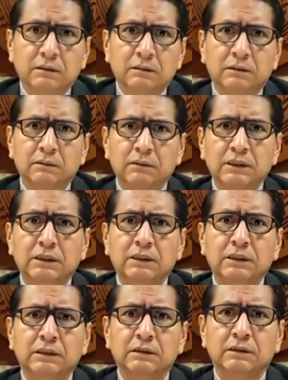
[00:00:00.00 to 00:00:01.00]
So we
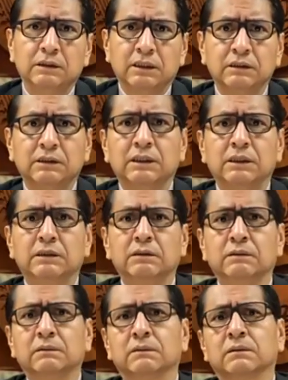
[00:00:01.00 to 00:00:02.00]
need to
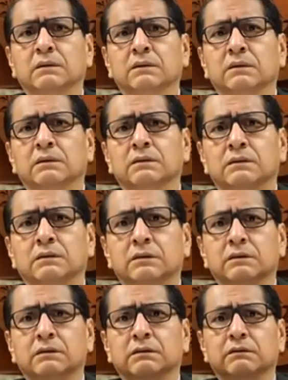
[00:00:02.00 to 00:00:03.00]
continue
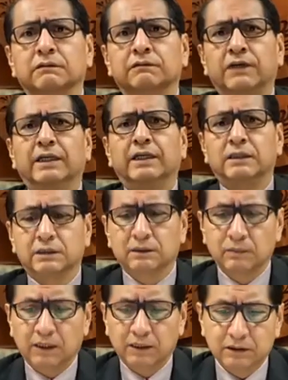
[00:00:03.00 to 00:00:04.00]
to fight
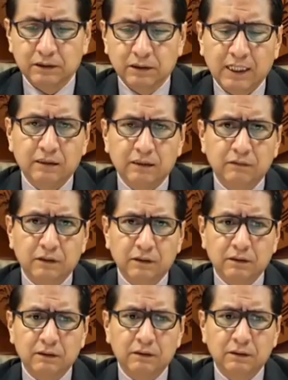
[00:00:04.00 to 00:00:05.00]
this monster out of
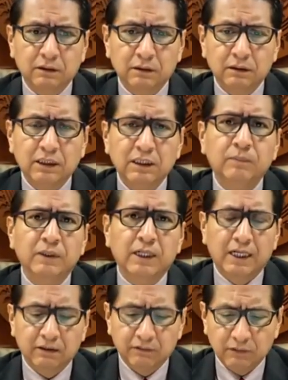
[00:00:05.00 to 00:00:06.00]
our, keep it
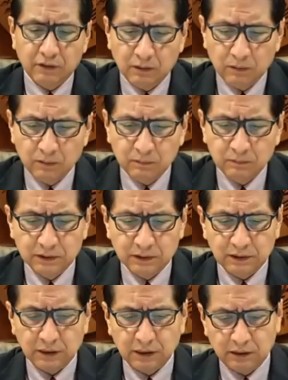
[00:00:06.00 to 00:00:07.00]
out of our homes
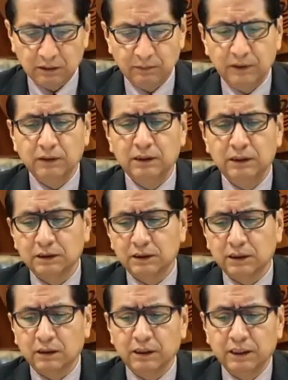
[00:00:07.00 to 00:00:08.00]
and our communities
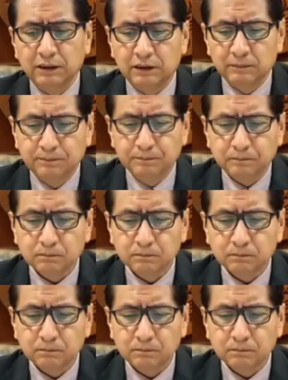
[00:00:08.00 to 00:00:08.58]
and our nation